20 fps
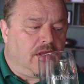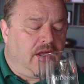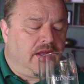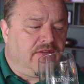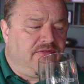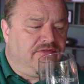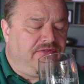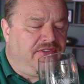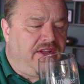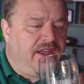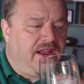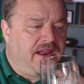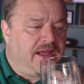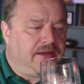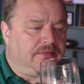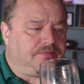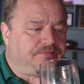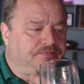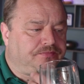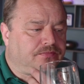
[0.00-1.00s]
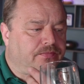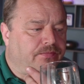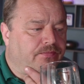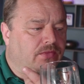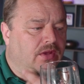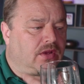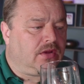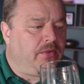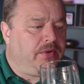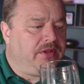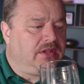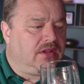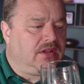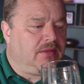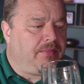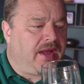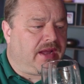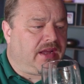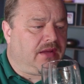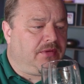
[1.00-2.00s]
I can feel it going down the
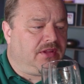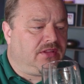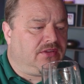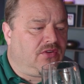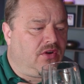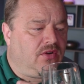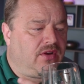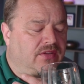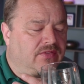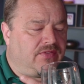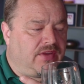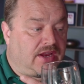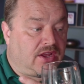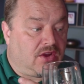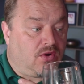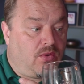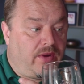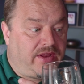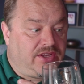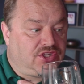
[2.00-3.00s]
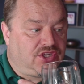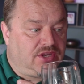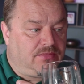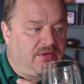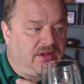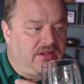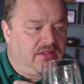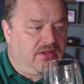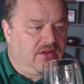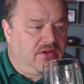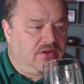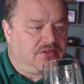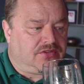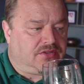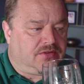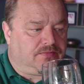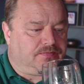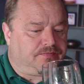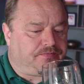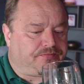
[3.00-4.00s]
back of my throat. I feel it quenching my
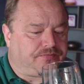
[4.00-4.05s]
thirst.